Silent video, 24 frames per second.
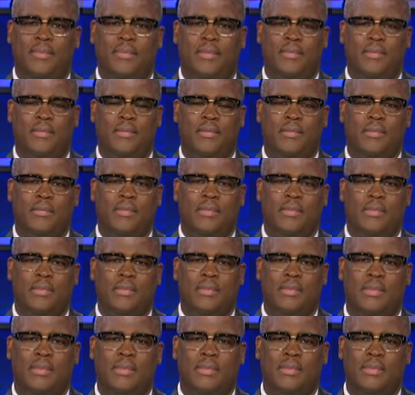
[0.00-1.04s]

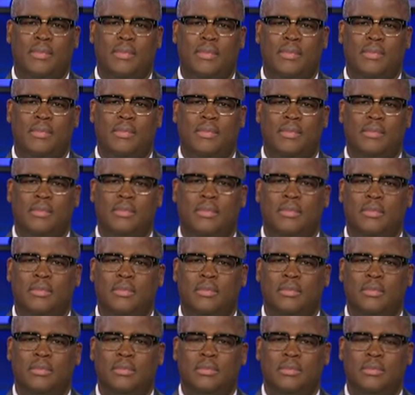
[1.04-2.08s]

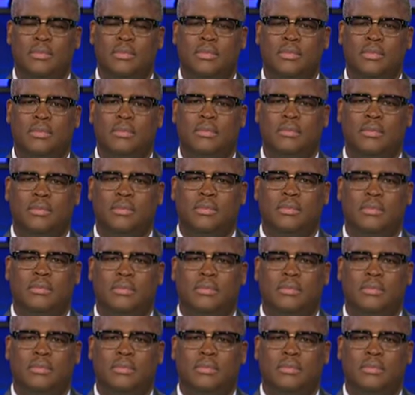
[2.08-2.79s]
No words are spoken by the person on screen.